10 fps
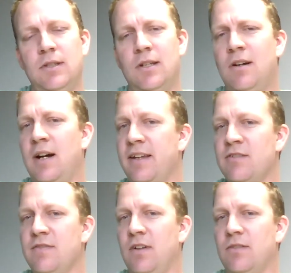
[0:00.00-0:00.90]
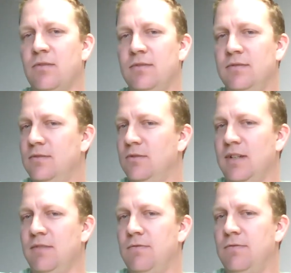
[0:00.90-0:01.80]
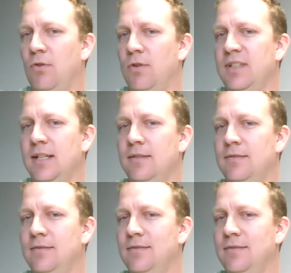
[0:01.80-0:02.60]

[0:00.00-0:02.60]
No, I think it was fall 2014.